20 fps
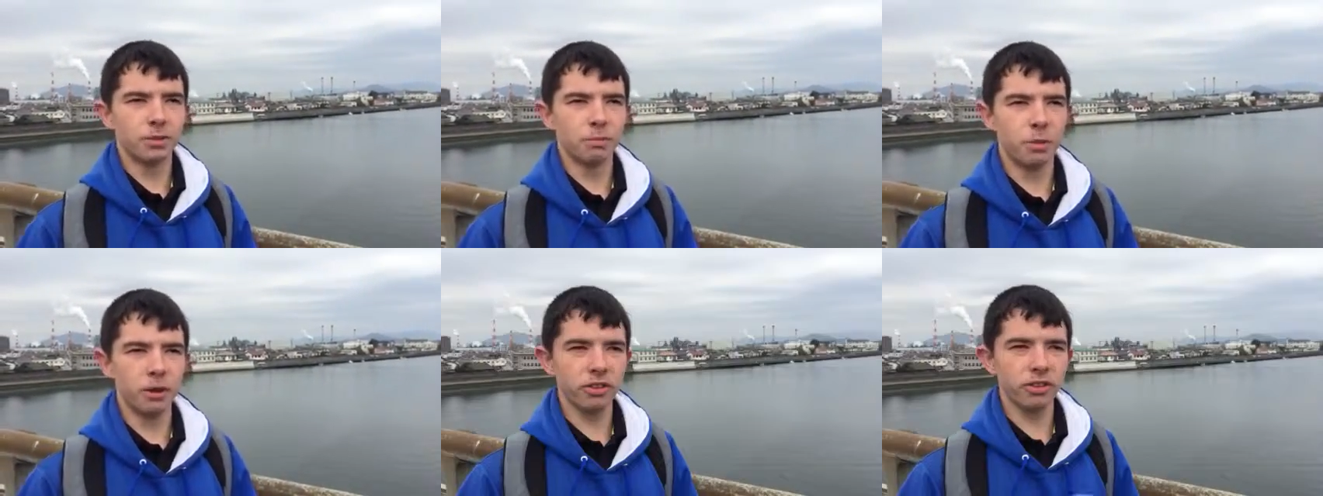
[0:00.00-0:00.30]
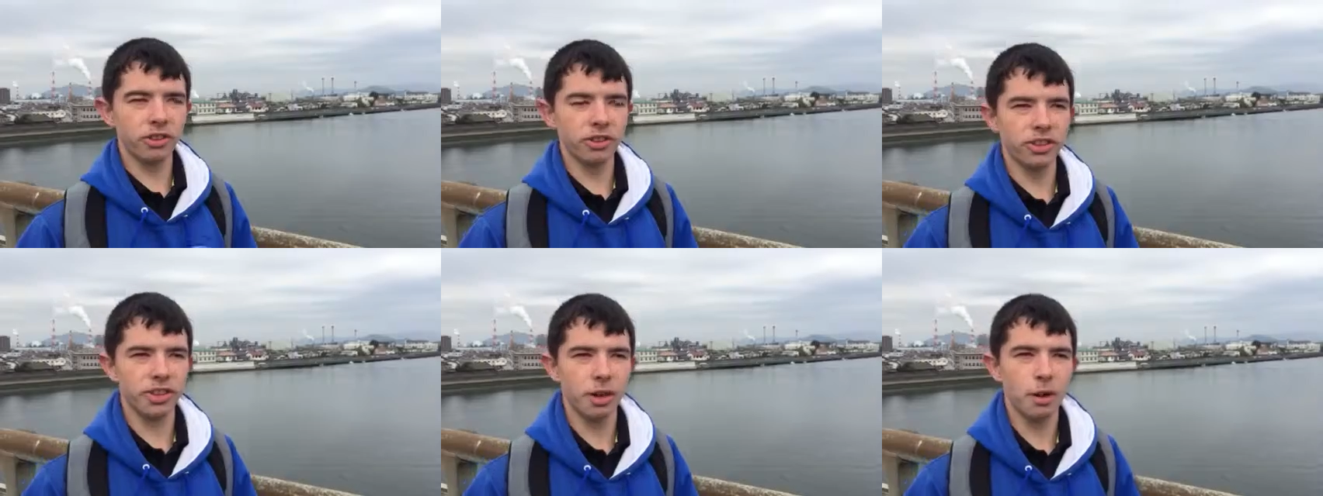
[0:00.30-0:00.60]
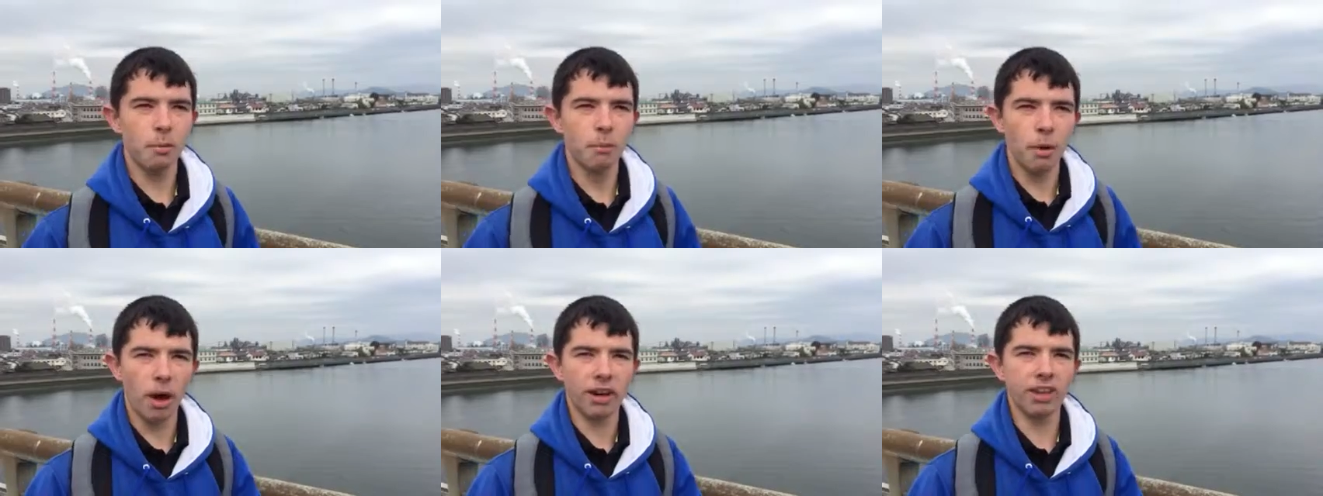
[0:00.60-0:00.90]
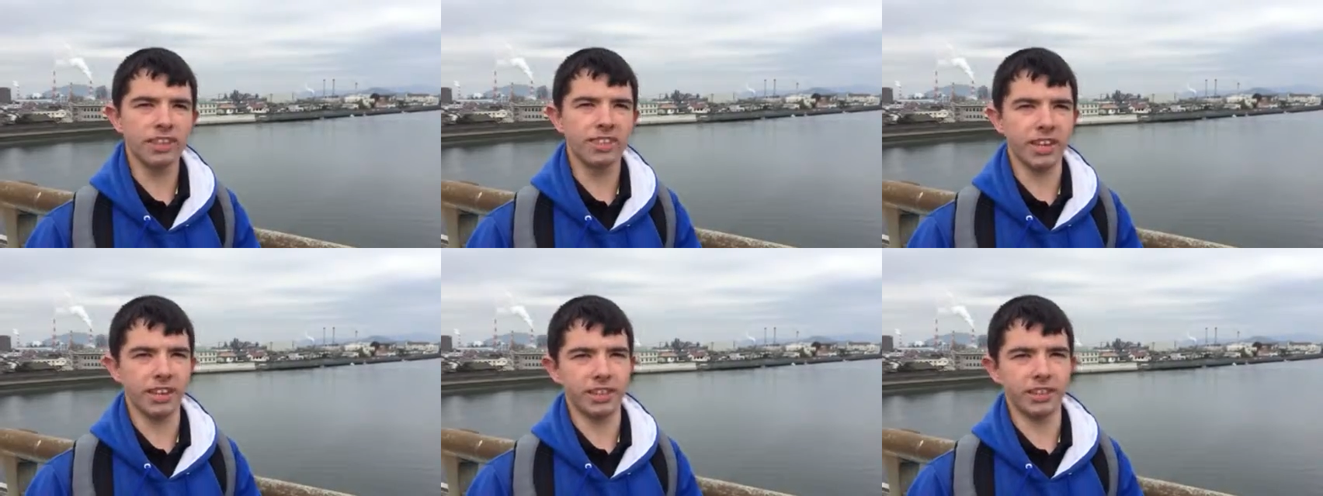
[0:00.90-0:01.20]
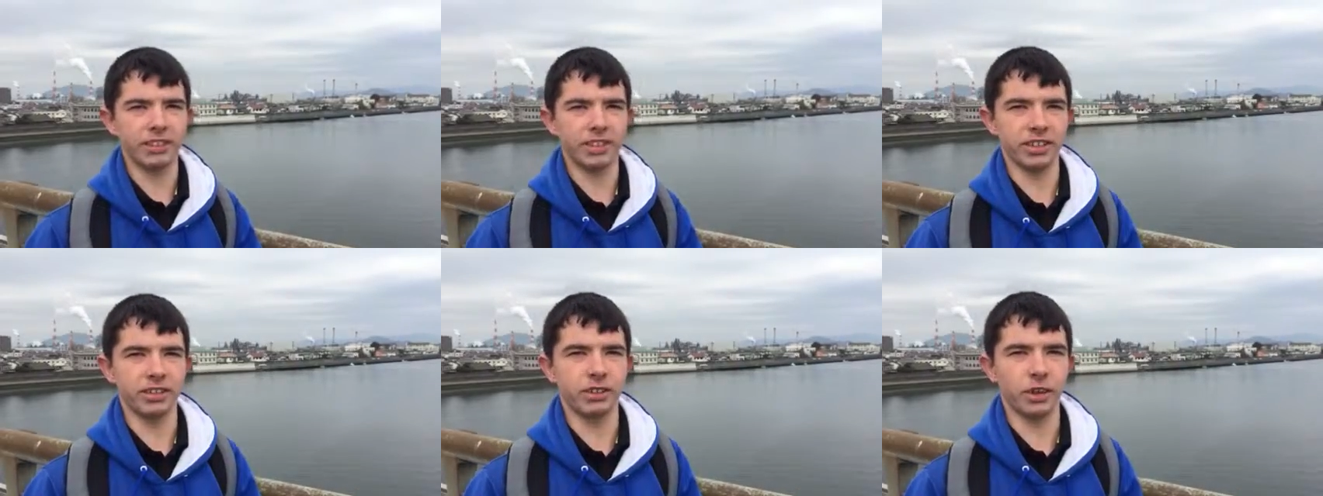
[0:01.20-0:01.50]
monthly
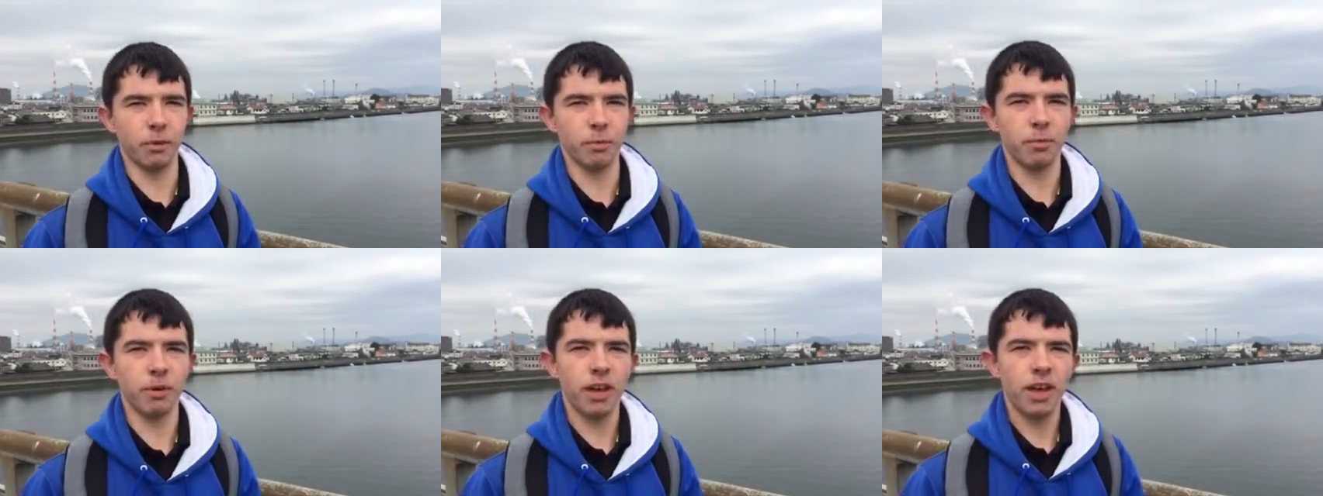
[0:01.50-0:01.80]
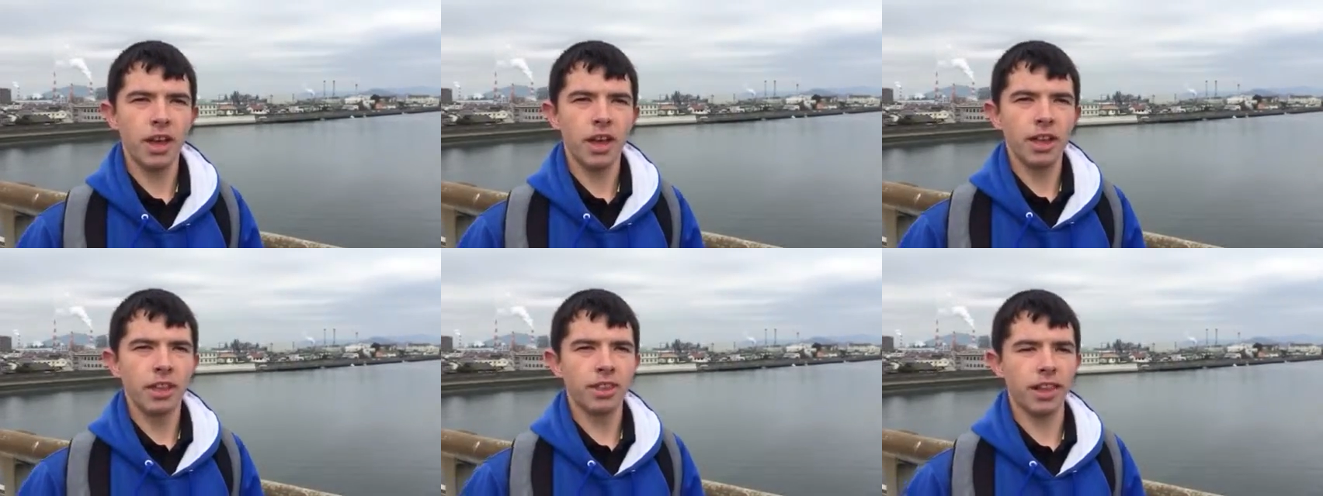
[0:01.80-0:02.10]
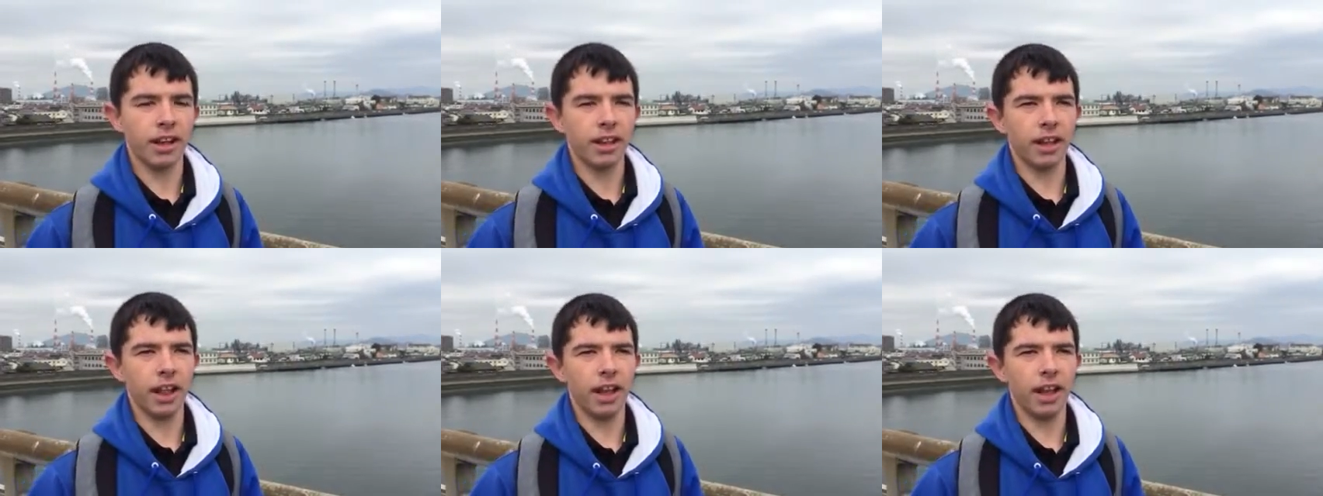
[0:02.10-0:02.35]
monetary system that